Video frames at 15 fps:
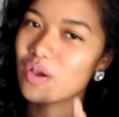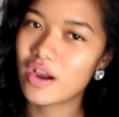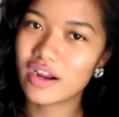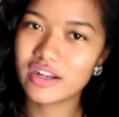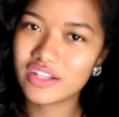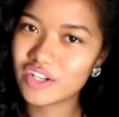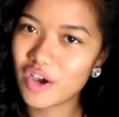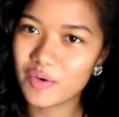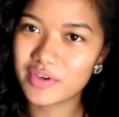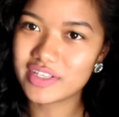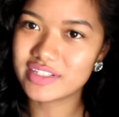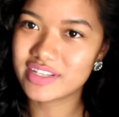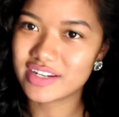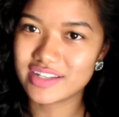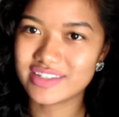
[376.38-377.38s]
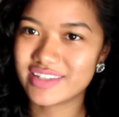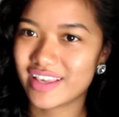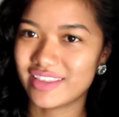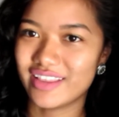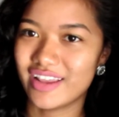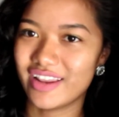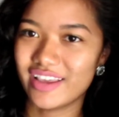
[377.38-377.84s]
I already know he's gonna say
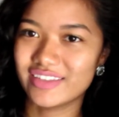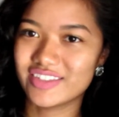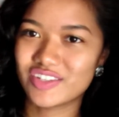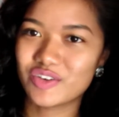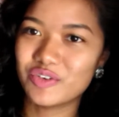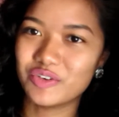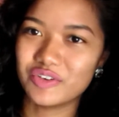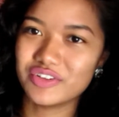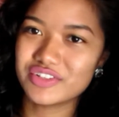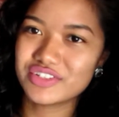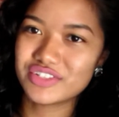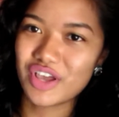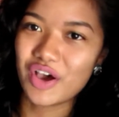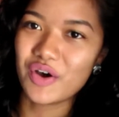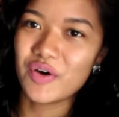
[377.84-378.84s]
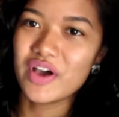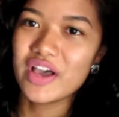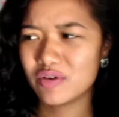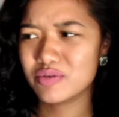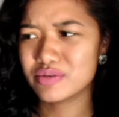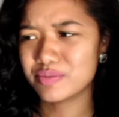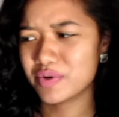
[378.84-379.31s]
that it's cool. So
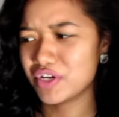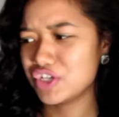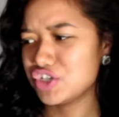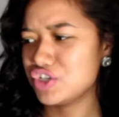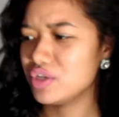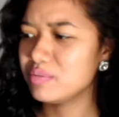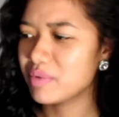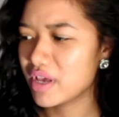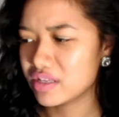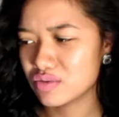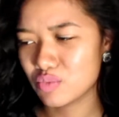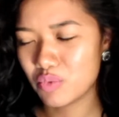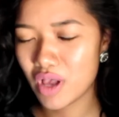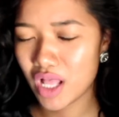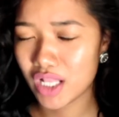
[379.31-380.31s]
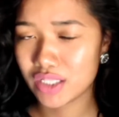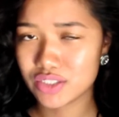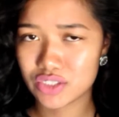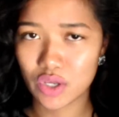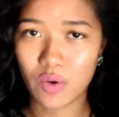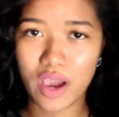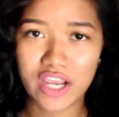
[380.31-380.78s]
was pretty cheap as well,
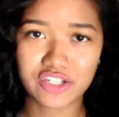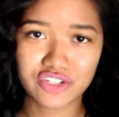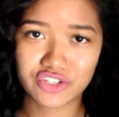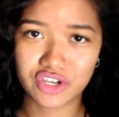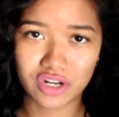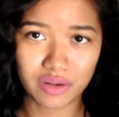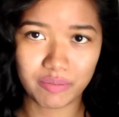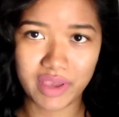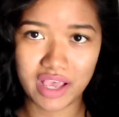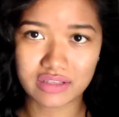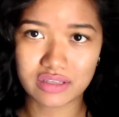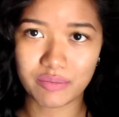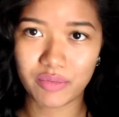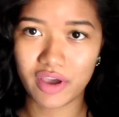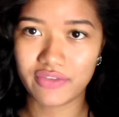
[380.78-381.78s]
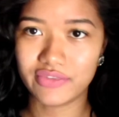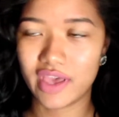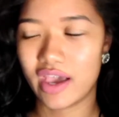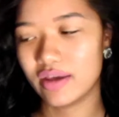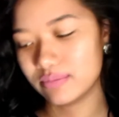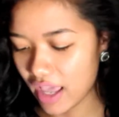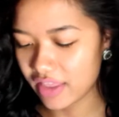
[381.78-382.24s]
so I just couldn't pass up on
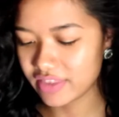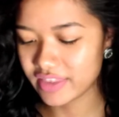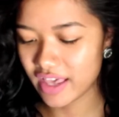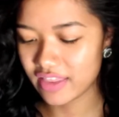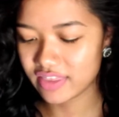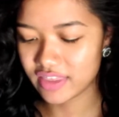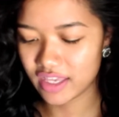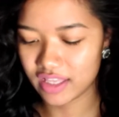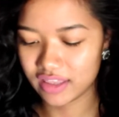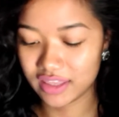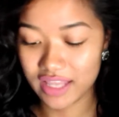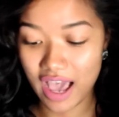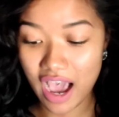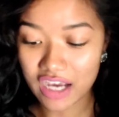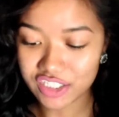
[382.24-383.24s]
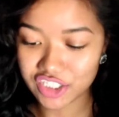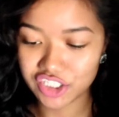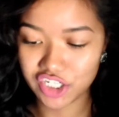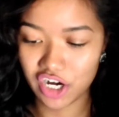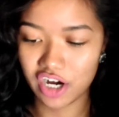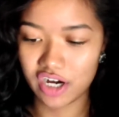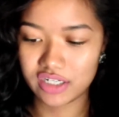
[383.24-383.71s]
that. And then the last
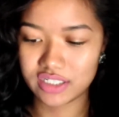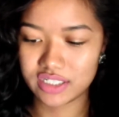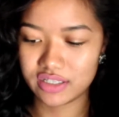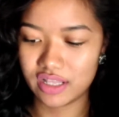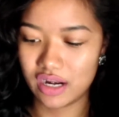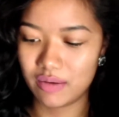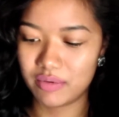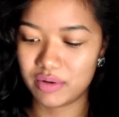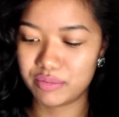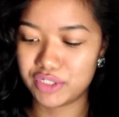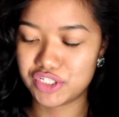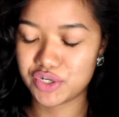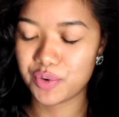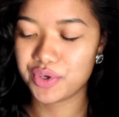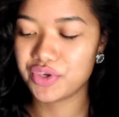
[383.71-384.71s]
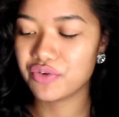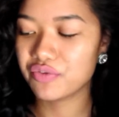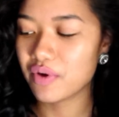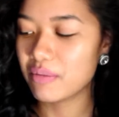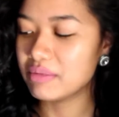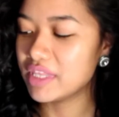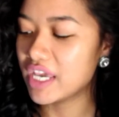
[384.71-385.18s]
shirt that I'm gonna be showing you
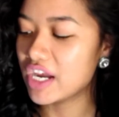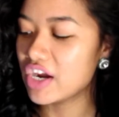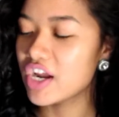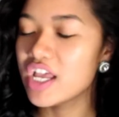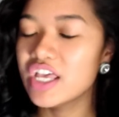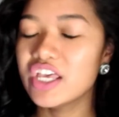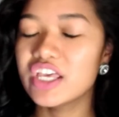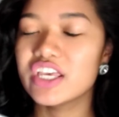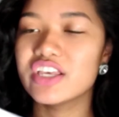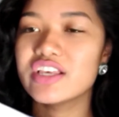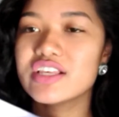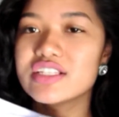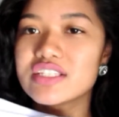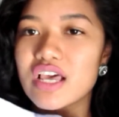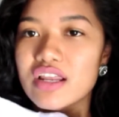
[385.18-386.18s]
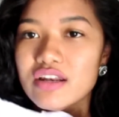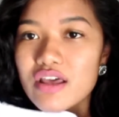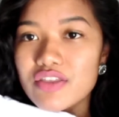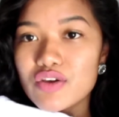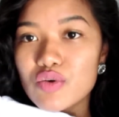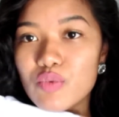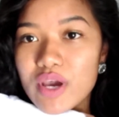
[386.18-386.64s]
from there is
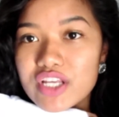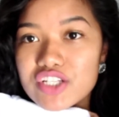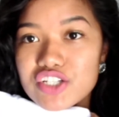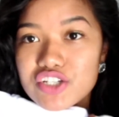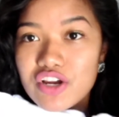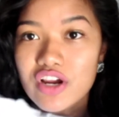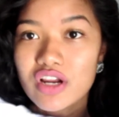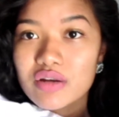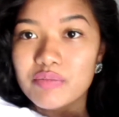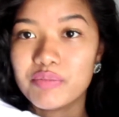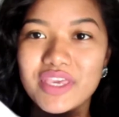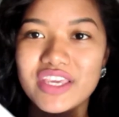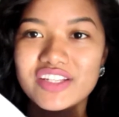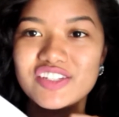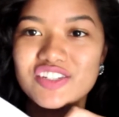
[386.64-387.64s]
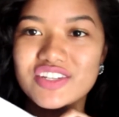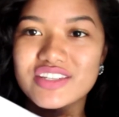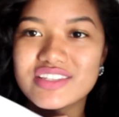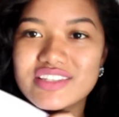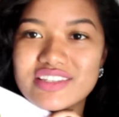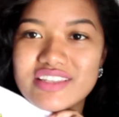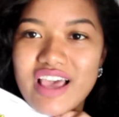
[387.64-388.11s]
another white shirt. It
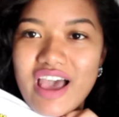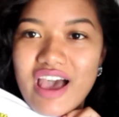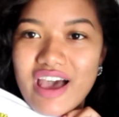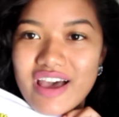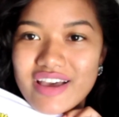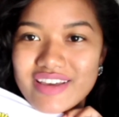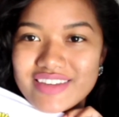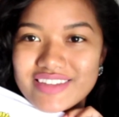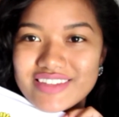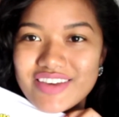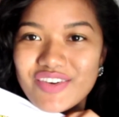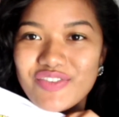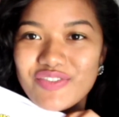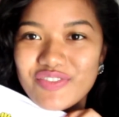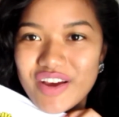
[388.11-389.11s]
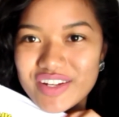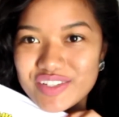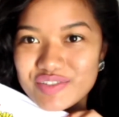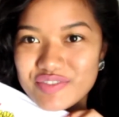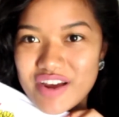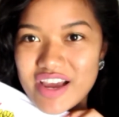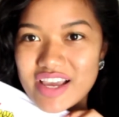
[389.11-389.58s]
just has a
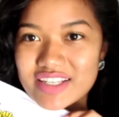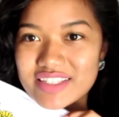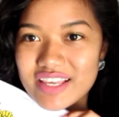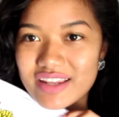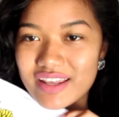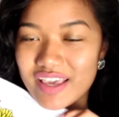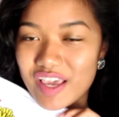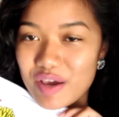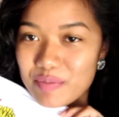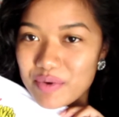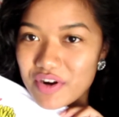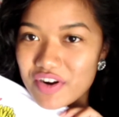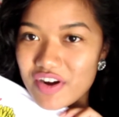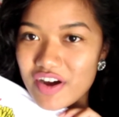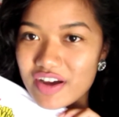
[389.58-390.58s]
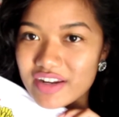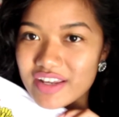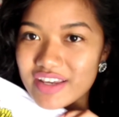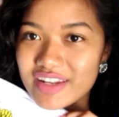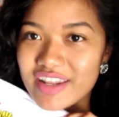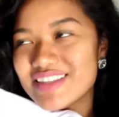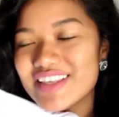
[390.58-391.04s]
french fries and a hamburger on
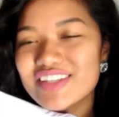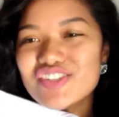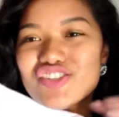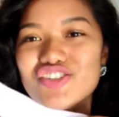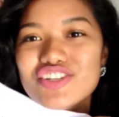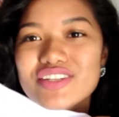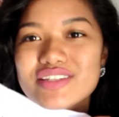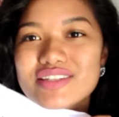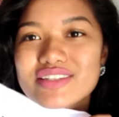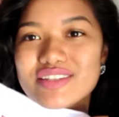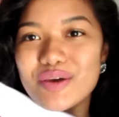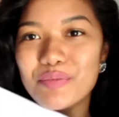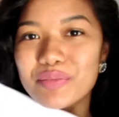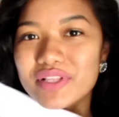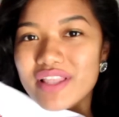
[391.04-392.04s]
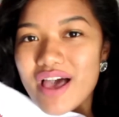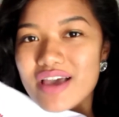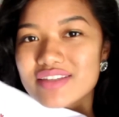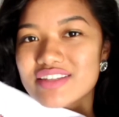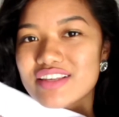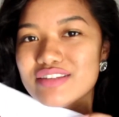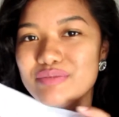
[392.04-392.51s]
it. This just
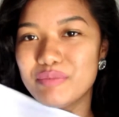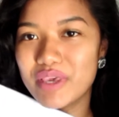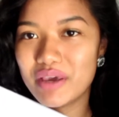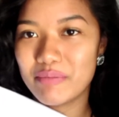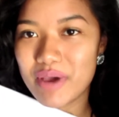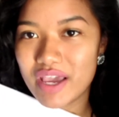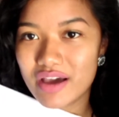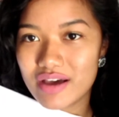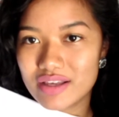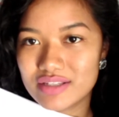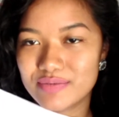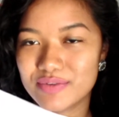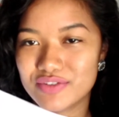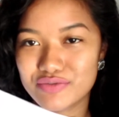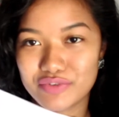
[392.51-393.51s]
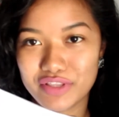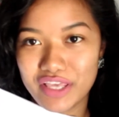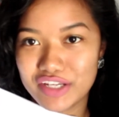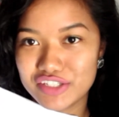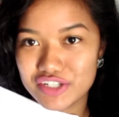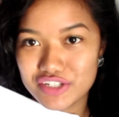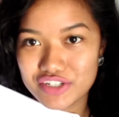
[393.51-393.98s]
symbolizes me and my husband's
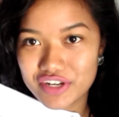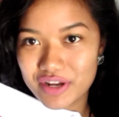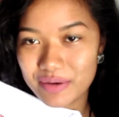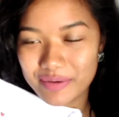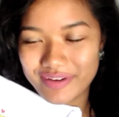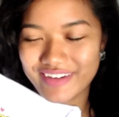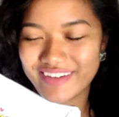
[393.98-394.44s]
relationship.